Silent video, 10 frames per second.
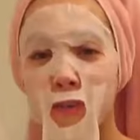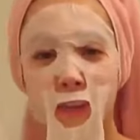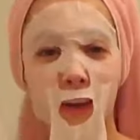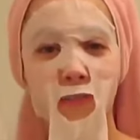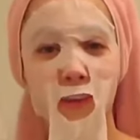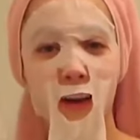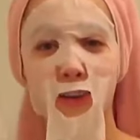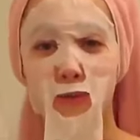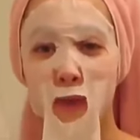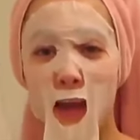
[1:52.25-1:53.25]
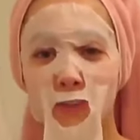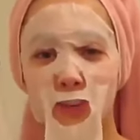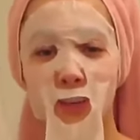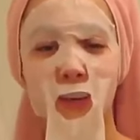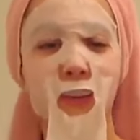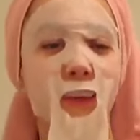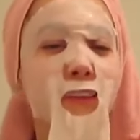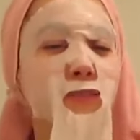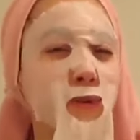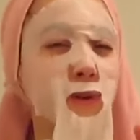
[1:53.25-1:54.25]
all the avocado magic, and
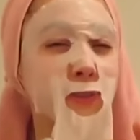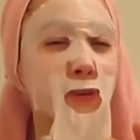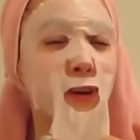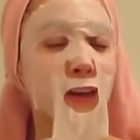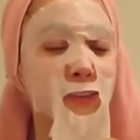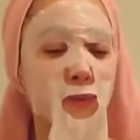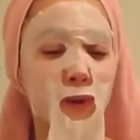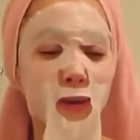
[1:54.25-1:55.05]
then I'll see you guys in a